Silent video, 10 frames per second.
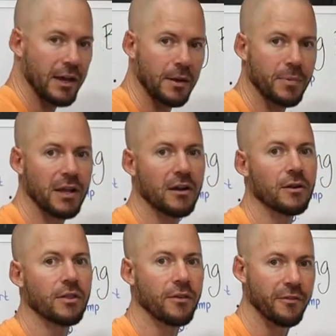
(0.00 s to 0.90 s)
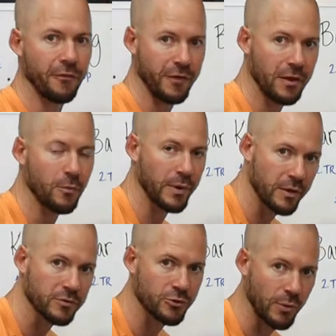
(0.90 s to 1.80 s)
up here. The feet
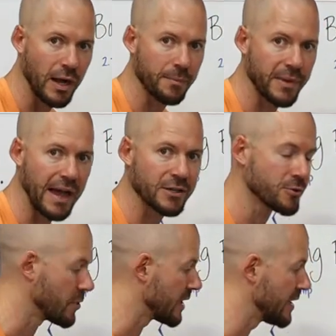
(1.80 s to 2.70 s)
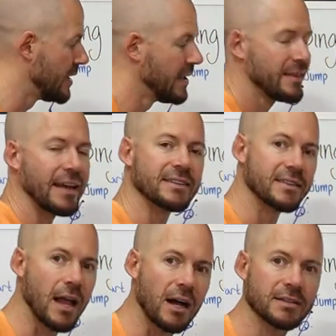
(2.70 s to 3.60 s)
will drop naturally. That's
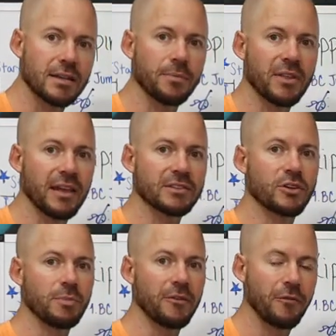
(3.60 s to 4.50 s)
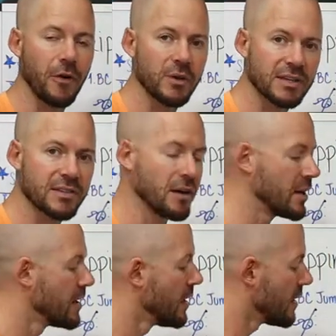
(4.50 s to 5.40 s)
not something that should be focused
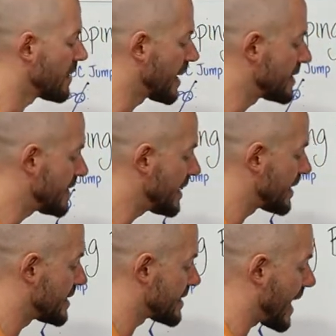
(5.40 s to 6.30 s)
on. The idea is